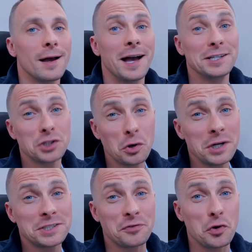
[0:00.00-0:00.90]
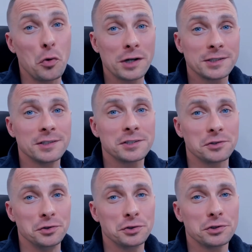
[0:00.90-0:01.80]
As always, if you're watching this
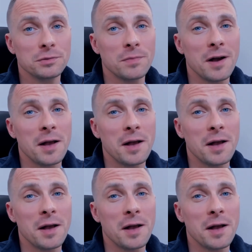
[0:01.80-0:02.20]
on YouTube,